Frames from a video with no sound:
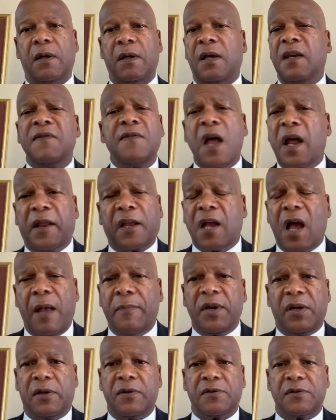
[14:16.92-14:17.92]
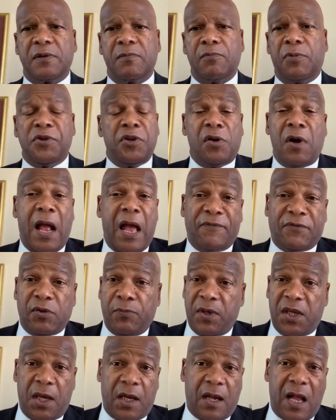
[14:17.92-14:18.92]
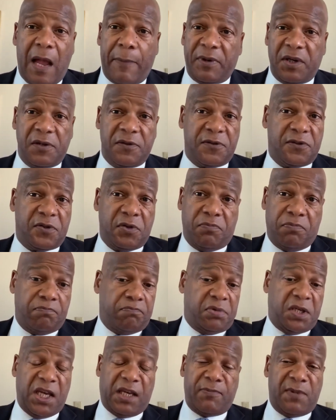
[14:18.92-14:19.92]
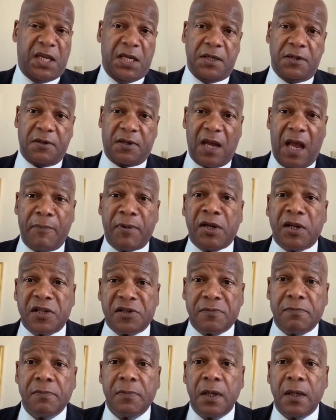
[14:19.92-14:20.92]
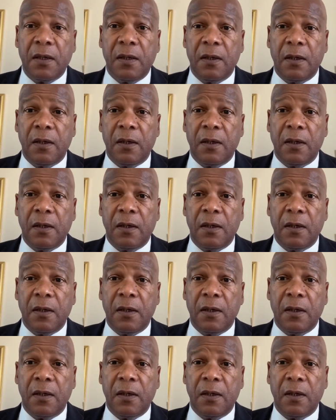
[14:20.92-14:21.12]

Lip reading: He's not a communist. But you don't have to be a communist to kick me into communism.